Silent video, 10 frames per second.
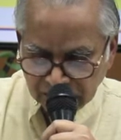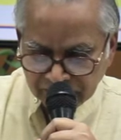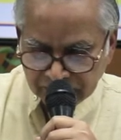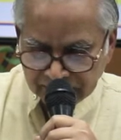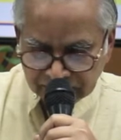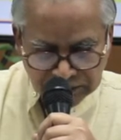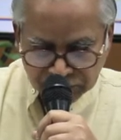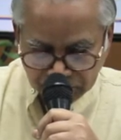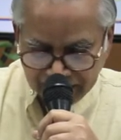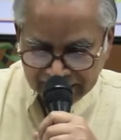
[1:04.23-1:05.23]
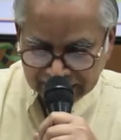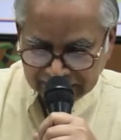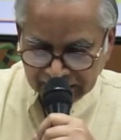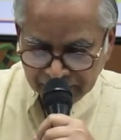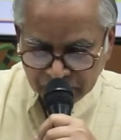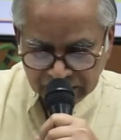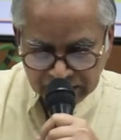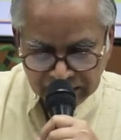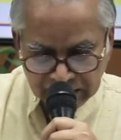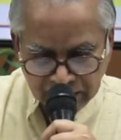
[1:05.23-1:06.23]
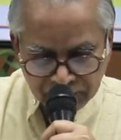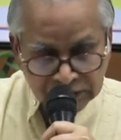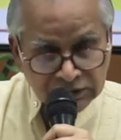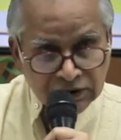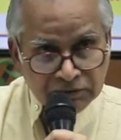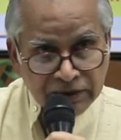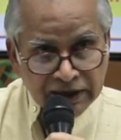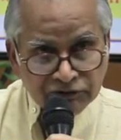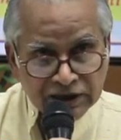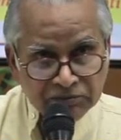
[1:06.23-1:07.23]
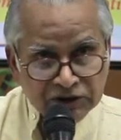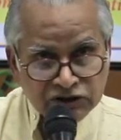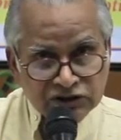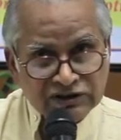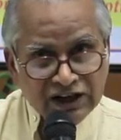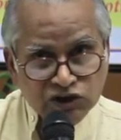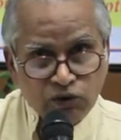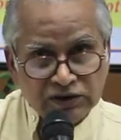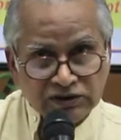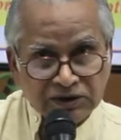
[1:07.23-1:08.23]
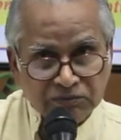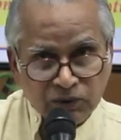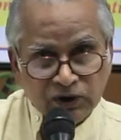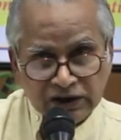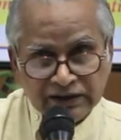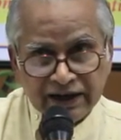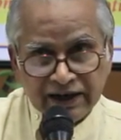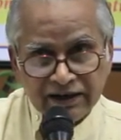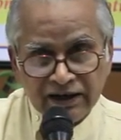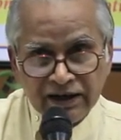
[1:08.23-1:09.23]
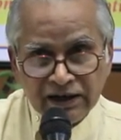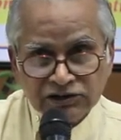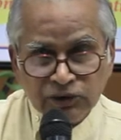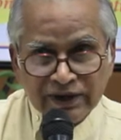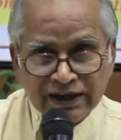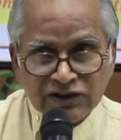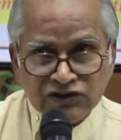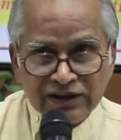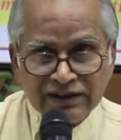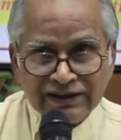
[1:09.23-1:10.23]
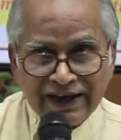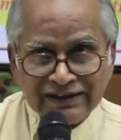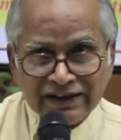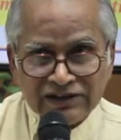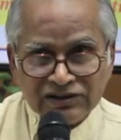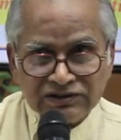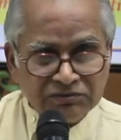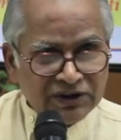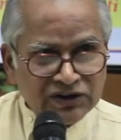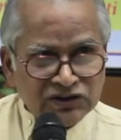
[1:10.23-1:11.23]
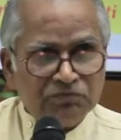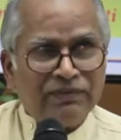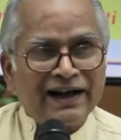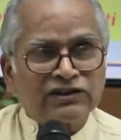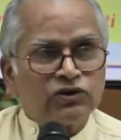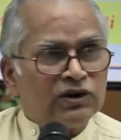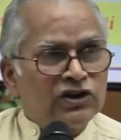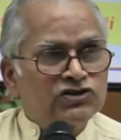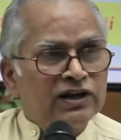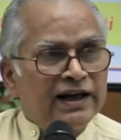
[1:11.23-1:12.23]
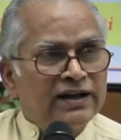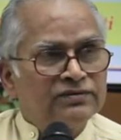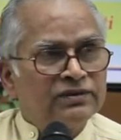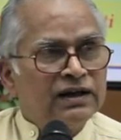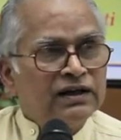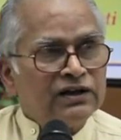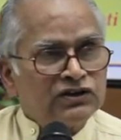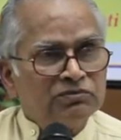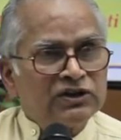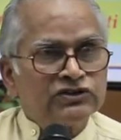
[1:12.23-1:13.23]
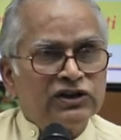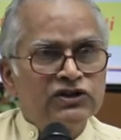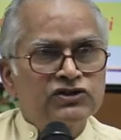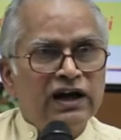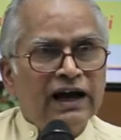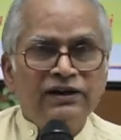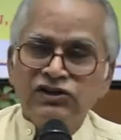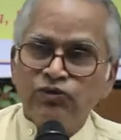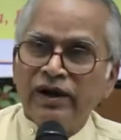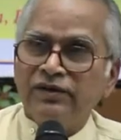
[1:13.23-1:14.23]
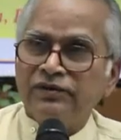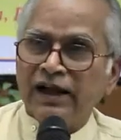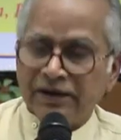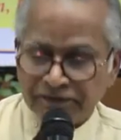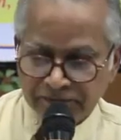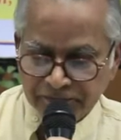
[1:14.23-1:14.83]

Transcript: America, with being very much in touch with the poor there, so we can see that has a tremendous impact on his life, his message and his way of life.